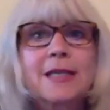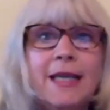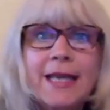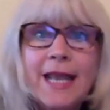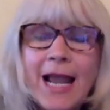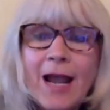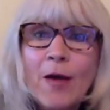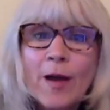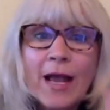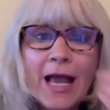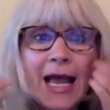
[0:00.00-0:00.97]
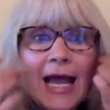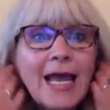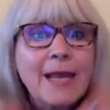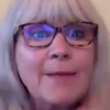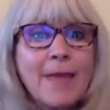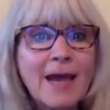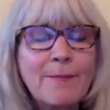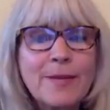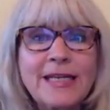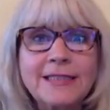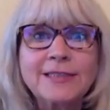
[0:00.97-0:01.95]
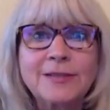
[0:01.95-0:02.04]
And now I am happy
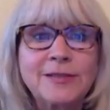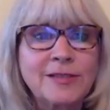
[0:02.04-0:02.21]
to